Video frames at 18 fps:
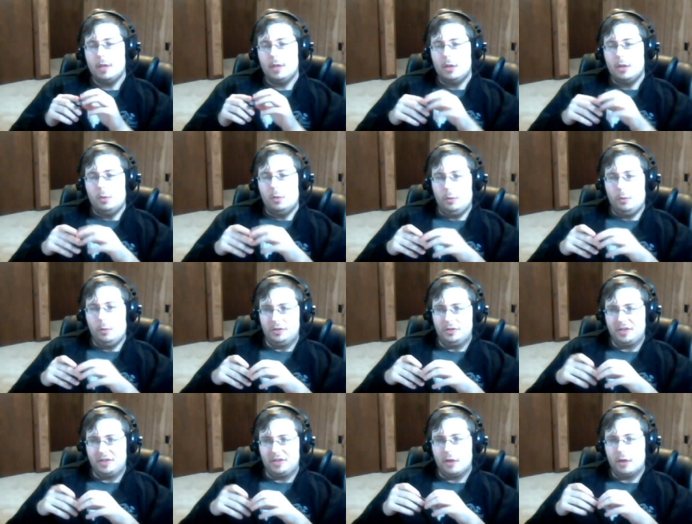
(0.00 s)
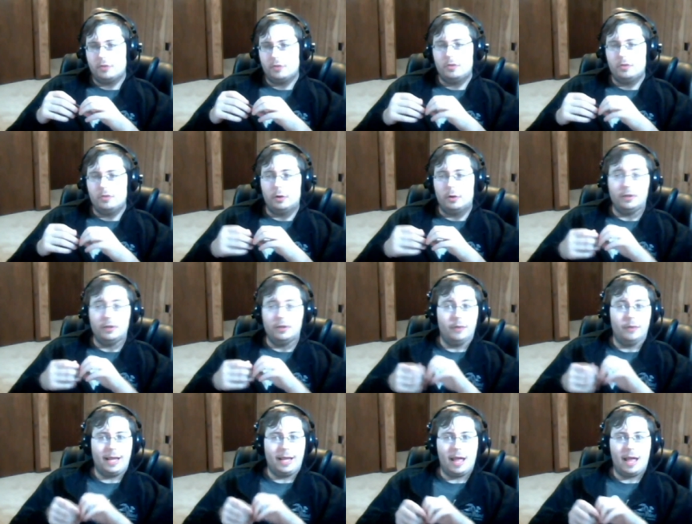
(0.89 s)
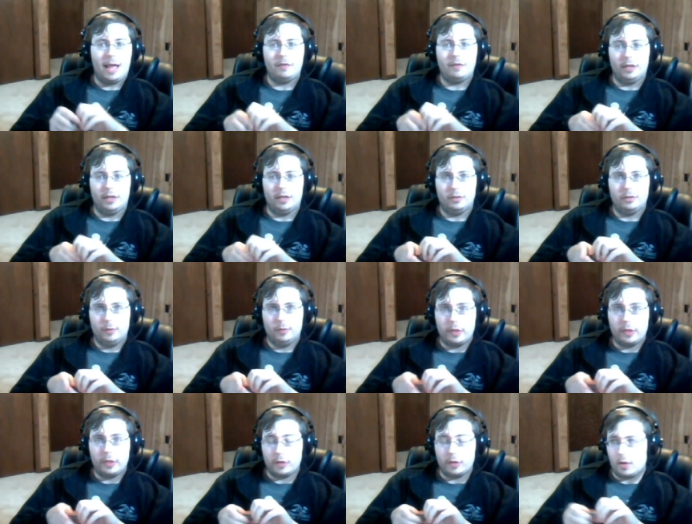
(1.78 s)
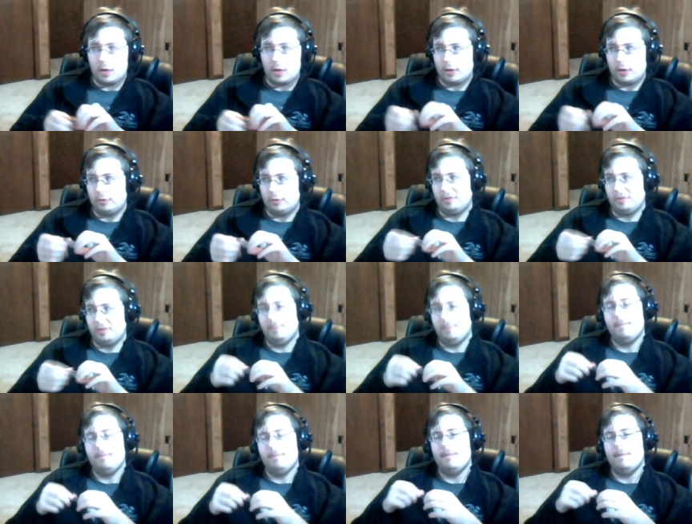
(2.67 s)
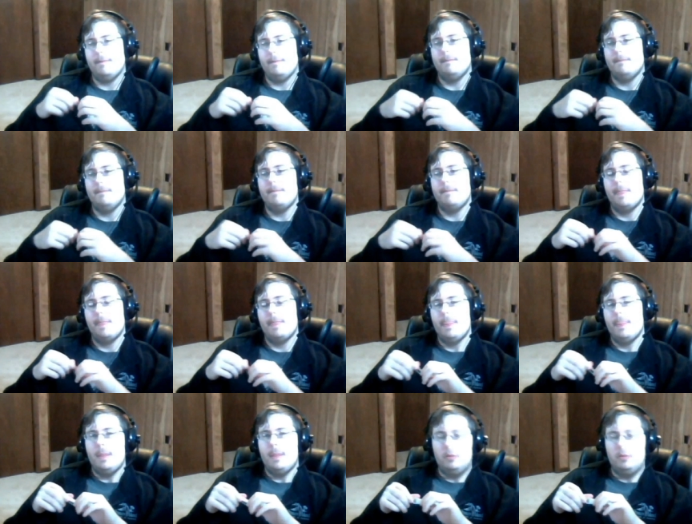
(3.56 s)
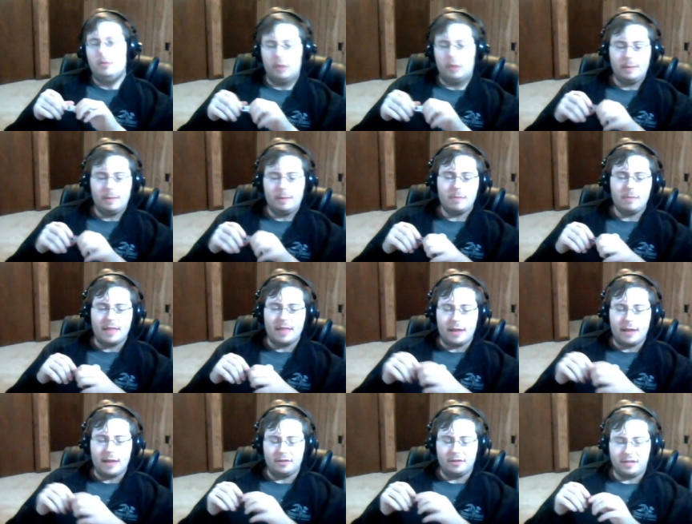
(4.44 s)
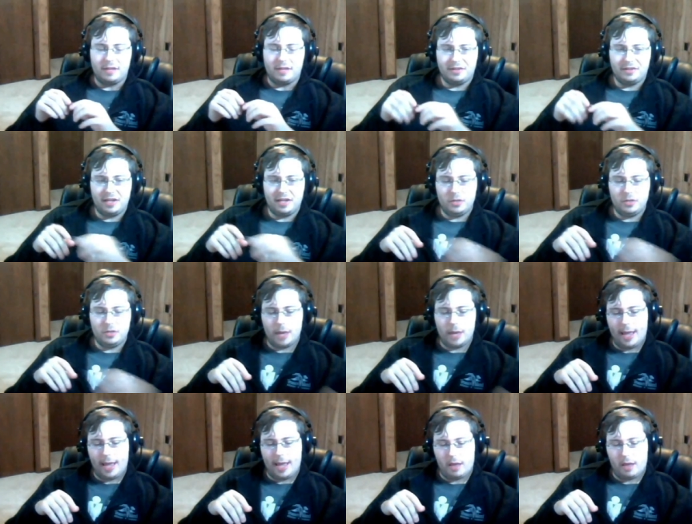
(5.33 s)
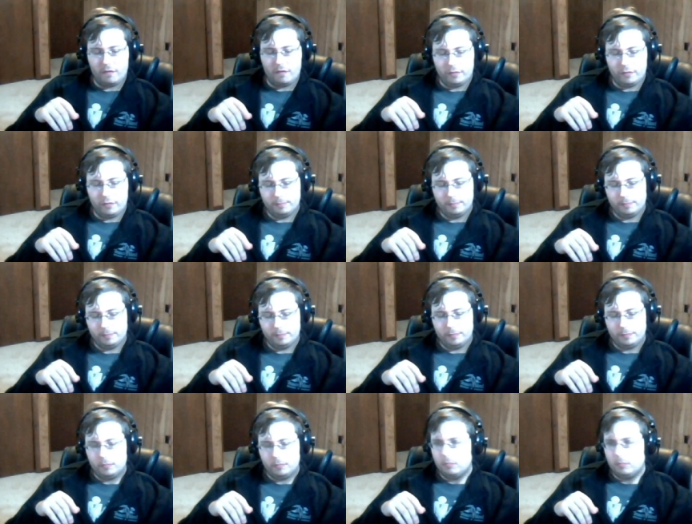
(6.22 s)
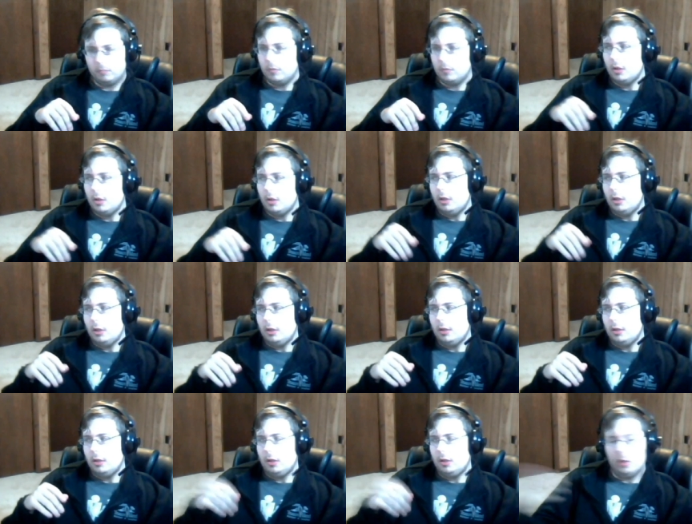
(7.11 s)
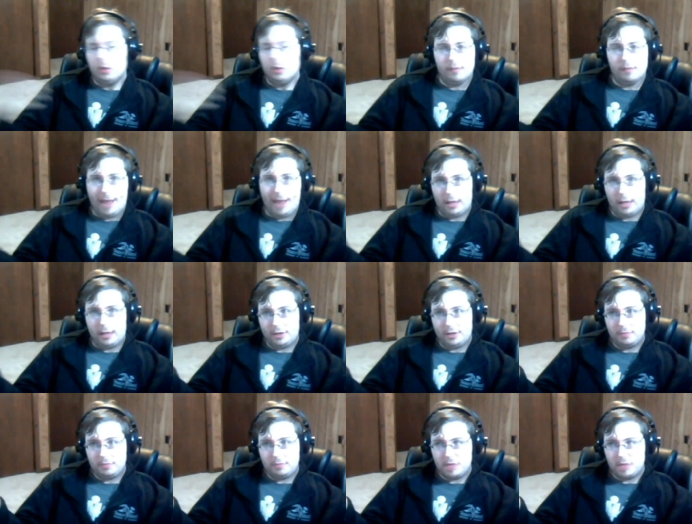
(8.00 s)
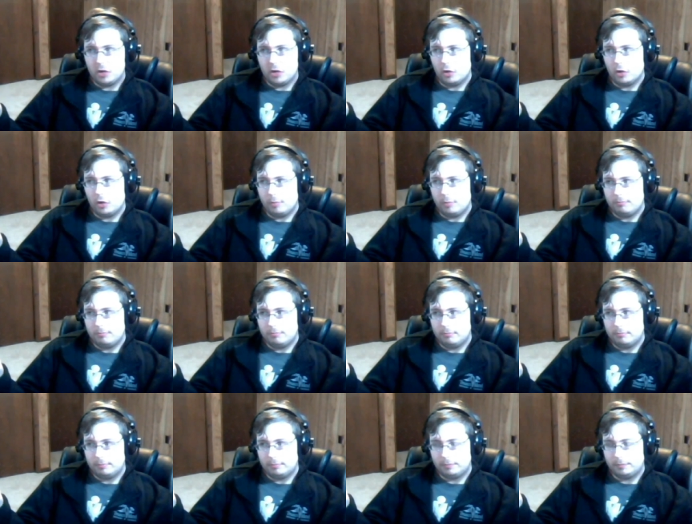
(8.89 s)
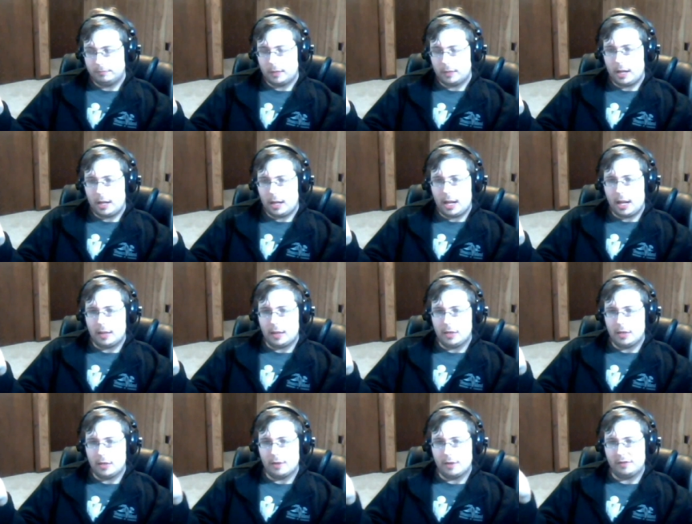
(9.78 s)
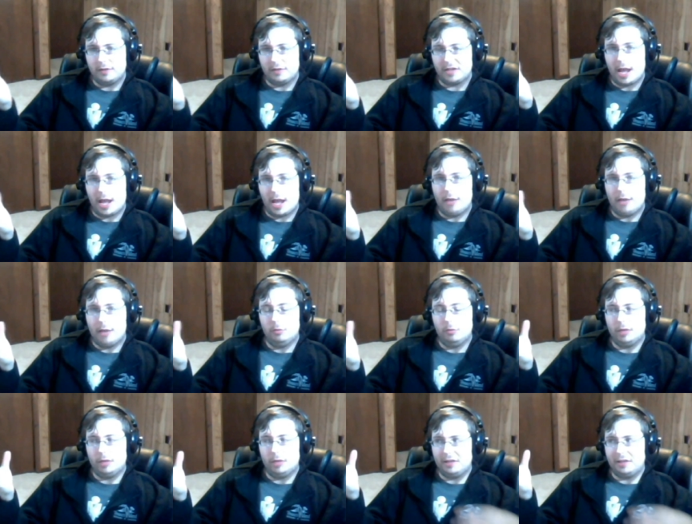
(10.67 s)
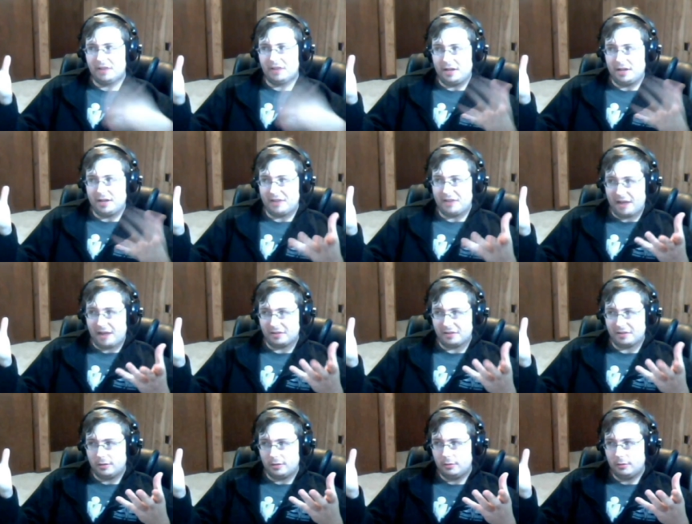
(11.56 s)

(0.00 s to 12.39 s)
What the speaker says: which is characters who are in direct conflict with other characters. What I mean by that is, let's say you have a paladin in your group, and then you have this guy who plays an assassin.